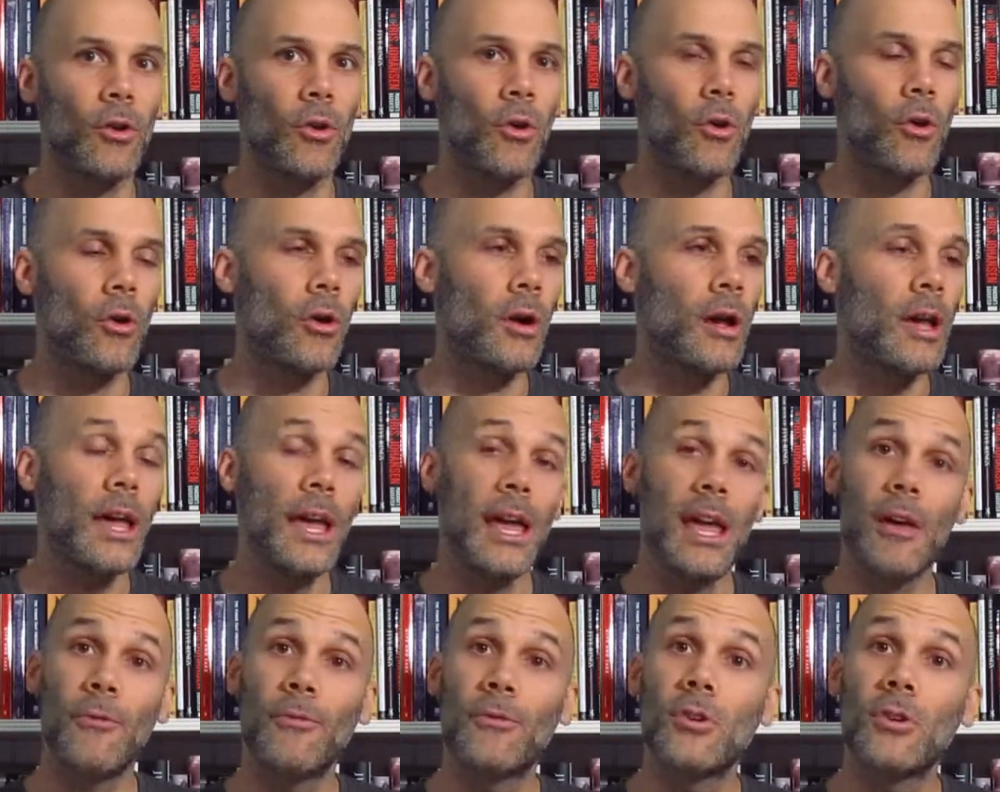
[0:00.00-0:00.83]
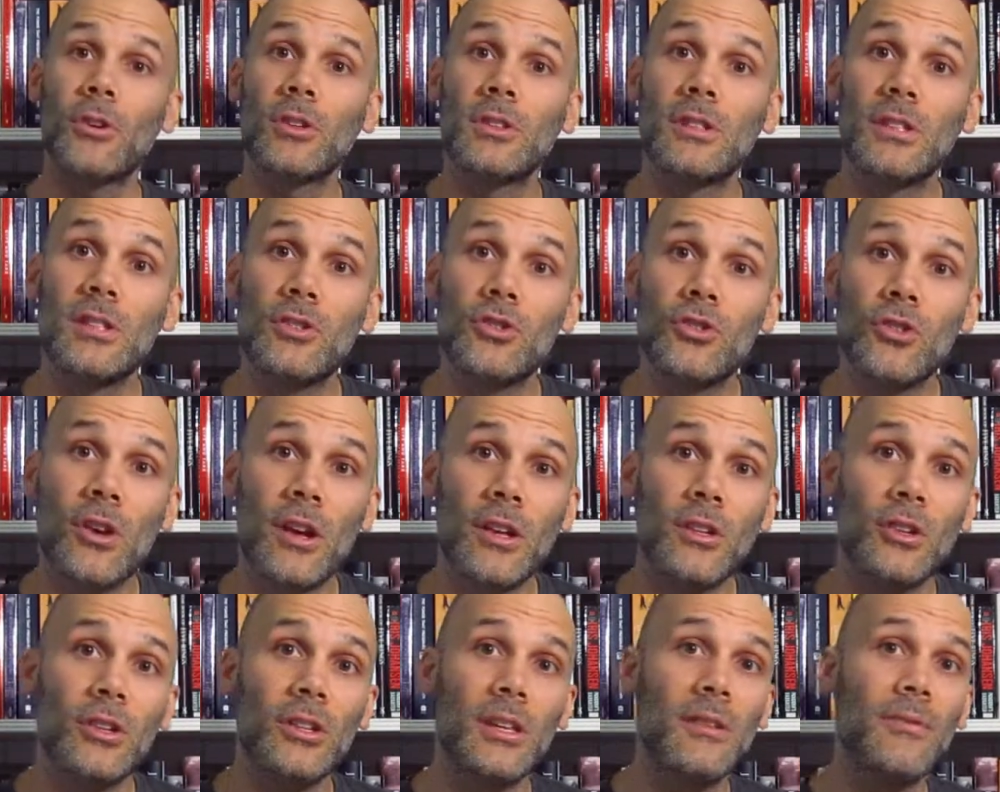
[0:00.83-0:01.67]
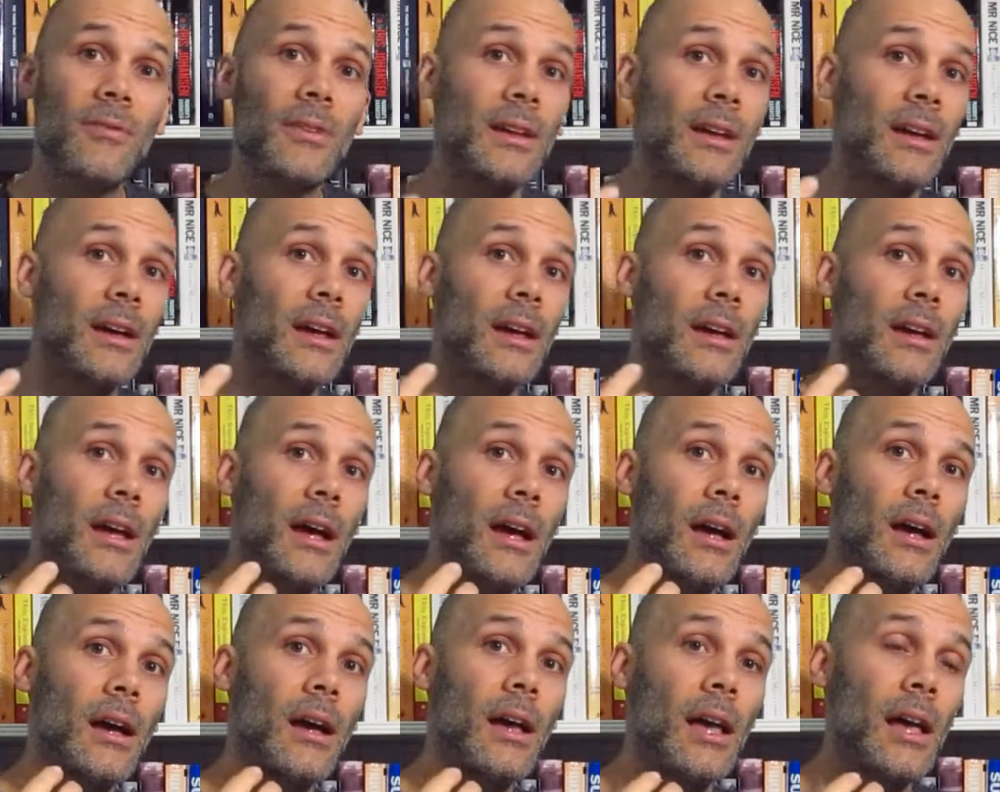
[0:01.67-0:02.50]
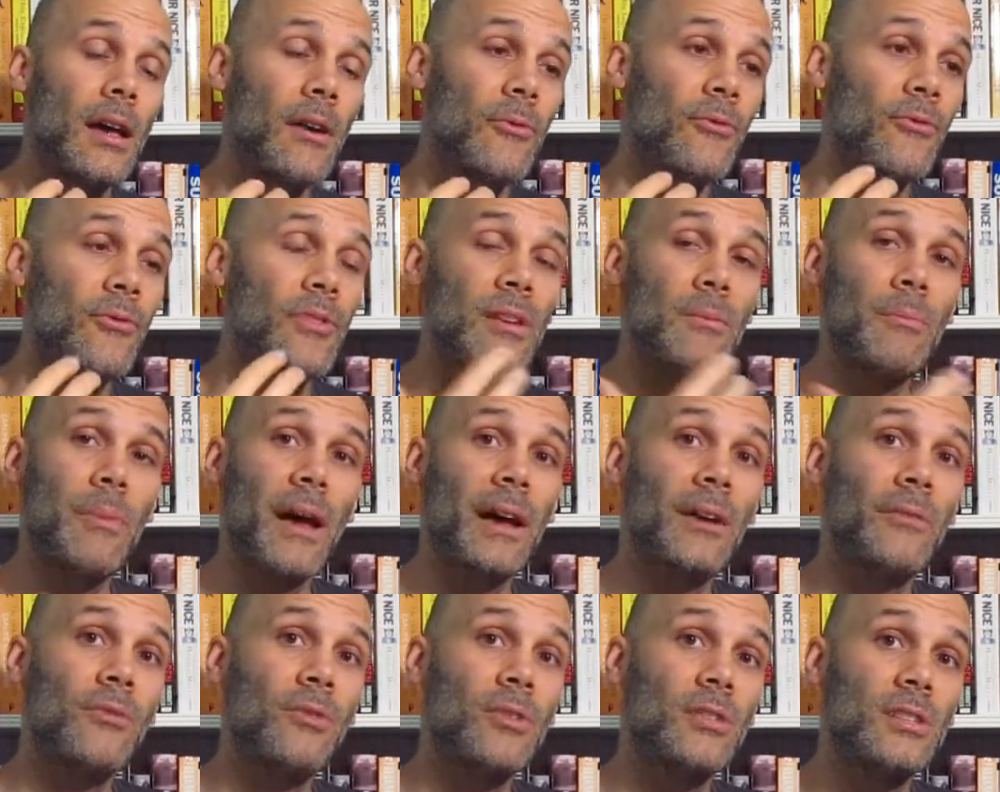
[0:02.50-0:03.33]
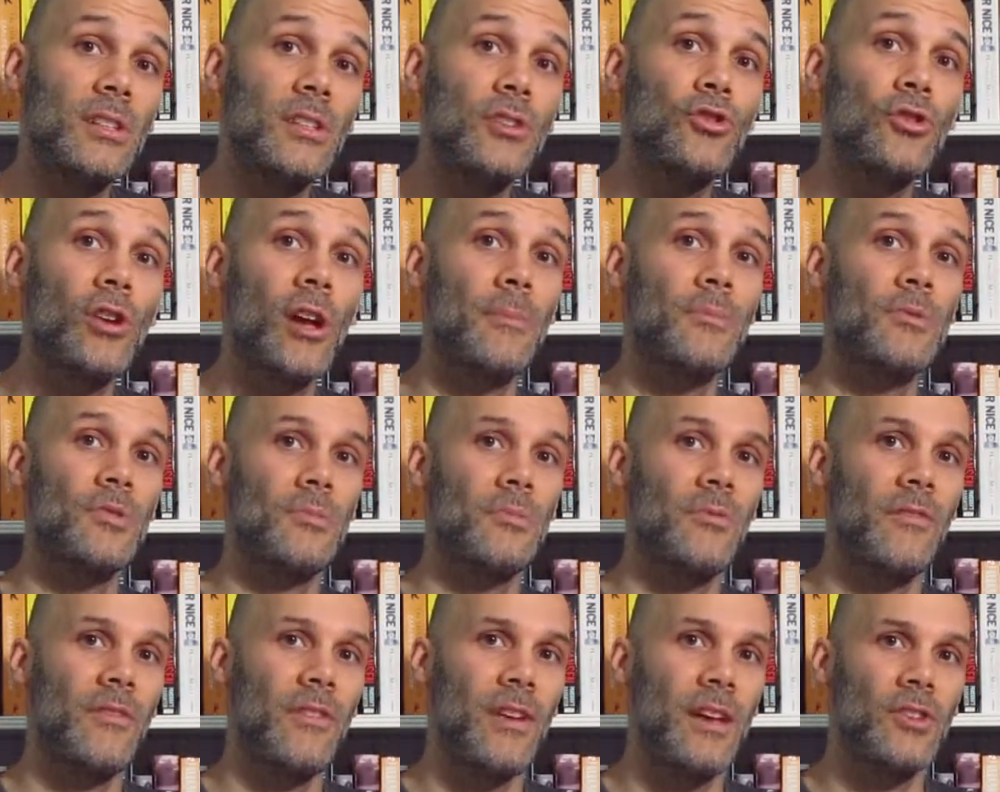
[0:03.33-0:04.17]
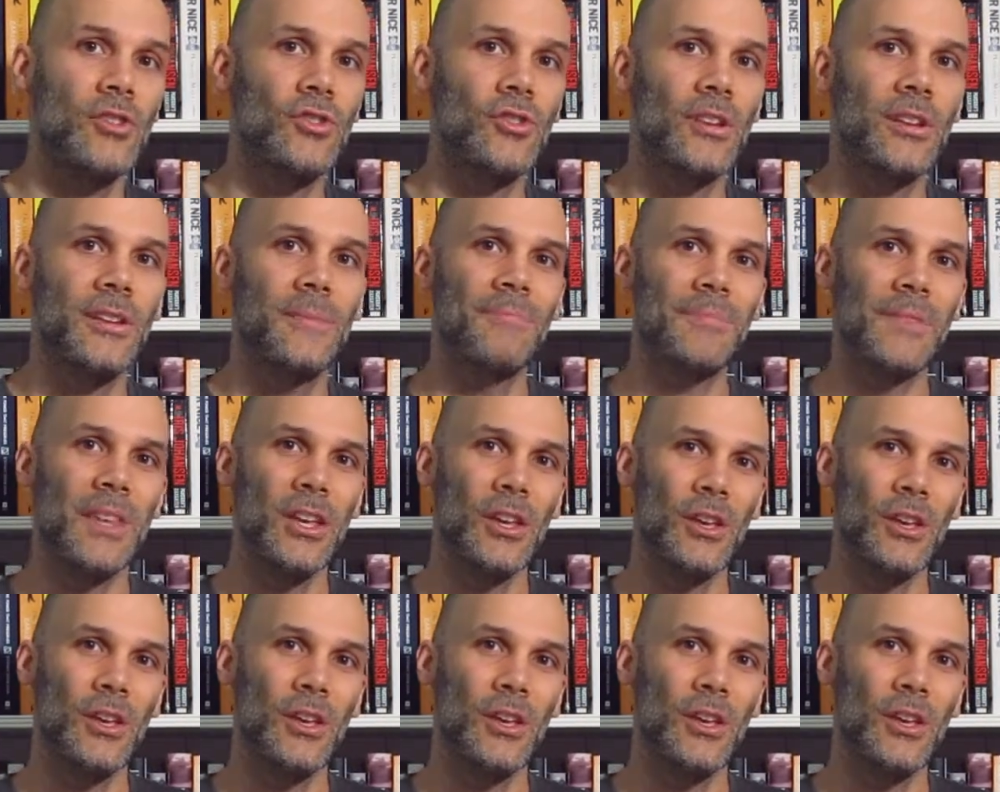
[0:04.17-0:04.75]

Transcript: Or if you're a teacher and you're giving a feedback for a teacher observation,